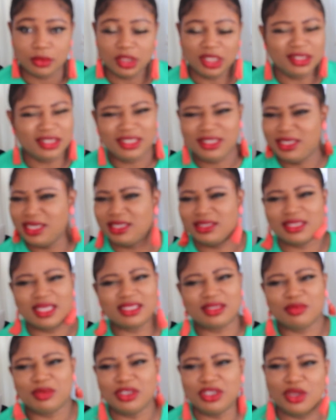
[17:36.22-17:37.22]
The days
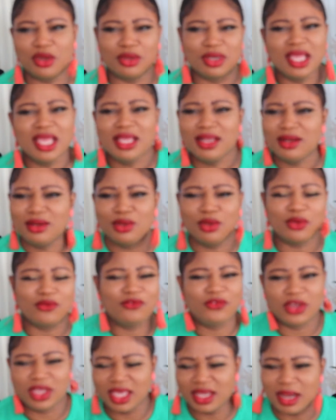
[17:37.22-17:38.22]
has been done. Look,
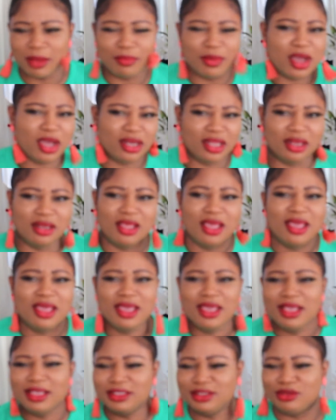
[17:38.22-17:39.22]
forget about it.
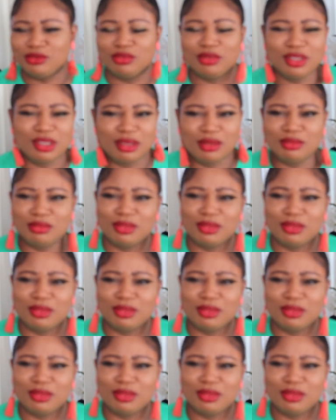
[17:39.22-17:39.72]
He's it,